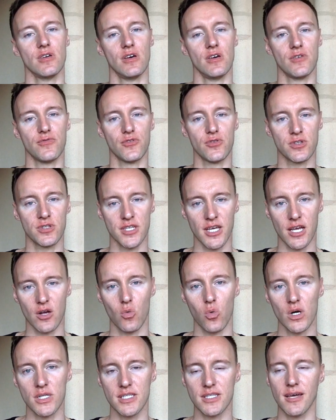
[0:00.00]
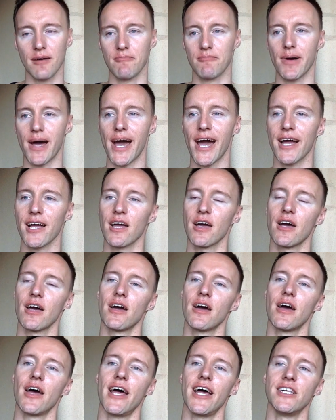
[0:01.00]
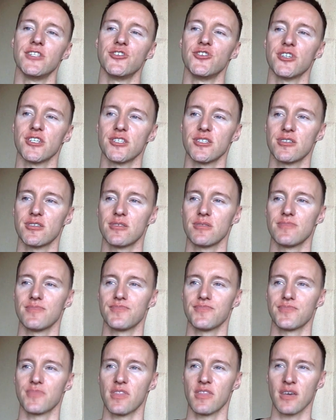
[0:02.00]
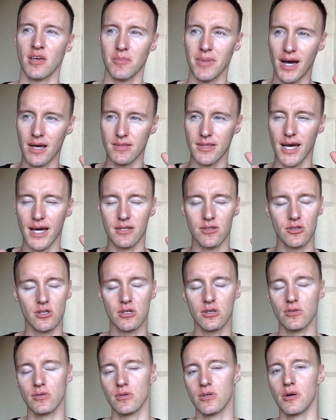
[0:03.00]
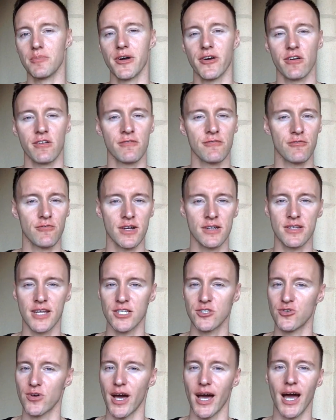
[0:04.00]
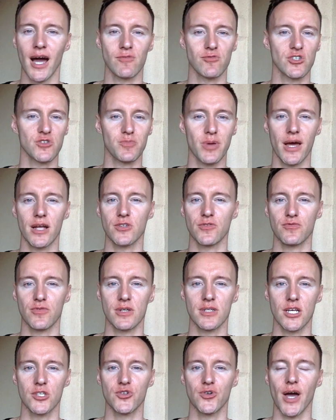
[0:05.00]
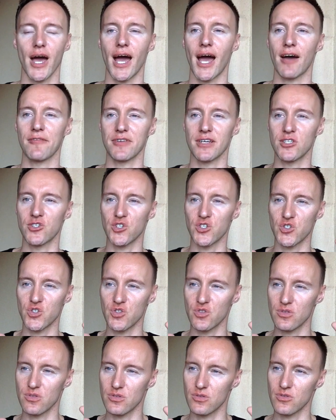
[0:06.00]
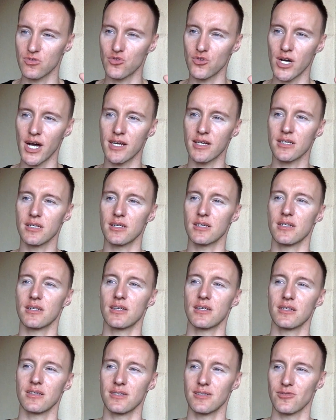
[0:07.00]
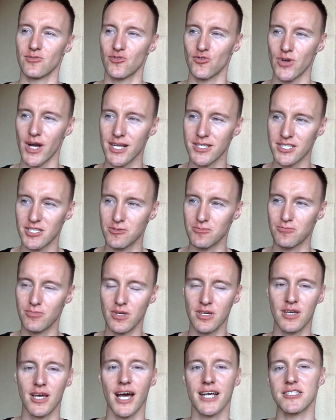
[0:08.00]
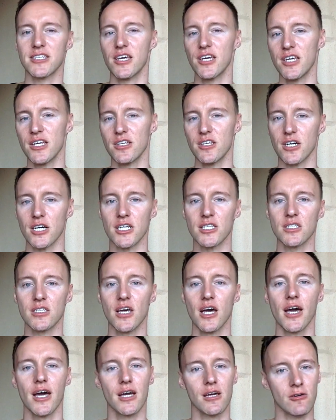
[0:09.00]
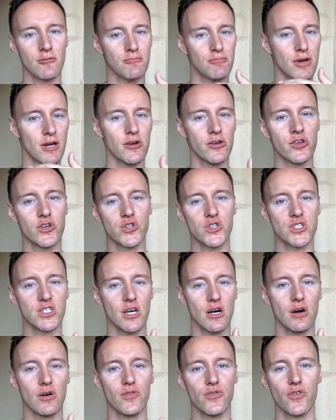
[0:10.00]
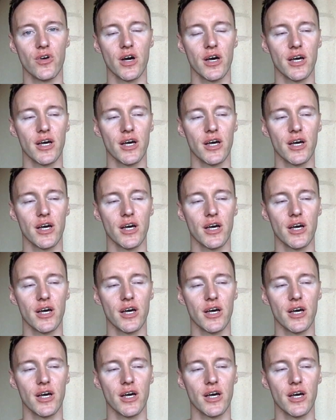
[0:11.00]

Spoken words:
if you take one step back and just think about that, American friend that you have or Spanish friend that you have, and just try to speak as he does, comparing yourself